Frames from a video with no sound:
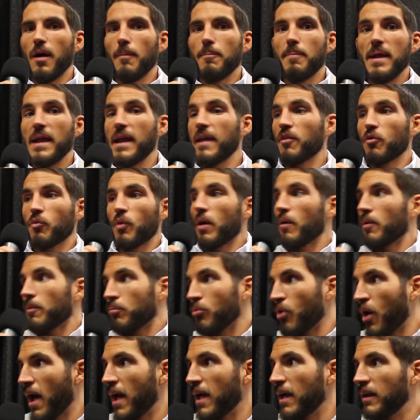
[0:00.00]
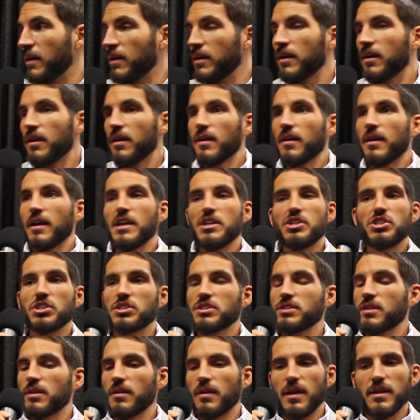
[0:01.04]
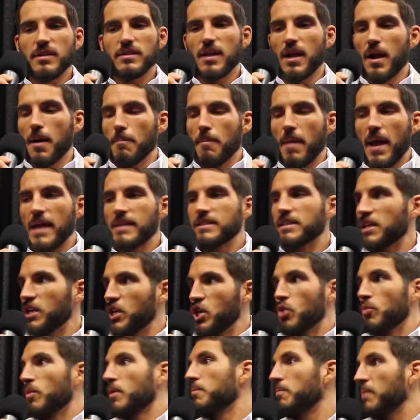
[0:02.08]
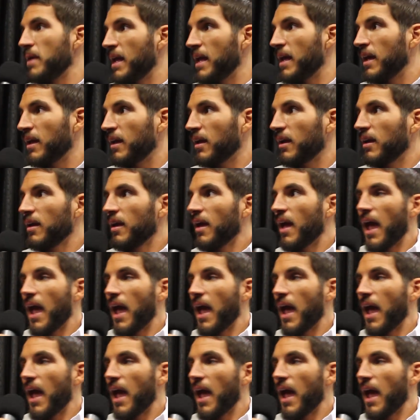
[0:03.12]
being in the ring with Bryan, he's an amazing human being,